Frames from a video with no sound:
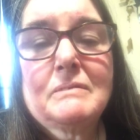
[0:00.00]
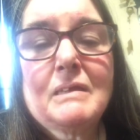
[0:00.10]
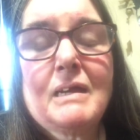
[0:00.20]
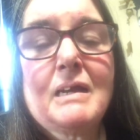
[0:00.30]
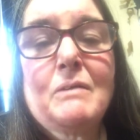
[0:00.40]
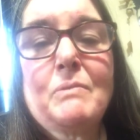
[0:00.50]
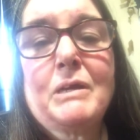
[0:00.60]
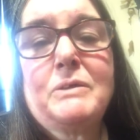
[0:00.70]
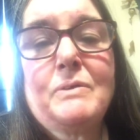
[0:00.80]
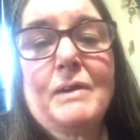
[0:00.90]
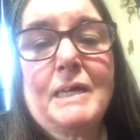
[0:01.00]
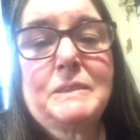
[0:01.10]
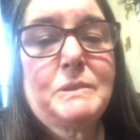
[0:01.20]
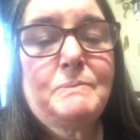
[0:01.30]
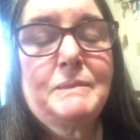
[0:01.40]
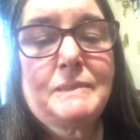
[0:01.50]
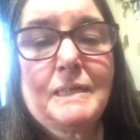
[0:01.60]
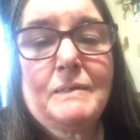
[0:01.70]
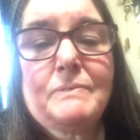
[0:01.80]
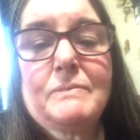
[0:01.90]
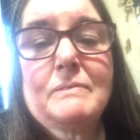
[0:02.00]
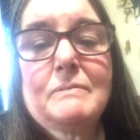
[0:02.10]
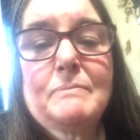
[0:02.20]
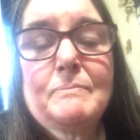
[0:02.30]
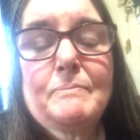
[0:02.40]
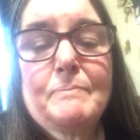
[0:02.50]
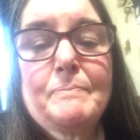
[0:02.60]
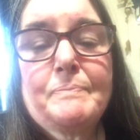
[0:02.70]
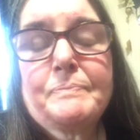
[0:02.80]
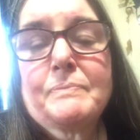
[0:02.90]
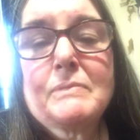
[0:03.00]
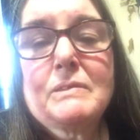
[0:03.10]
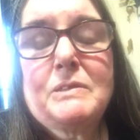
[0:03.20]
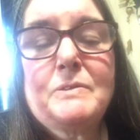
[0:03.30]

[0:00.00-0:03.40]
and I want you guys to be safe. To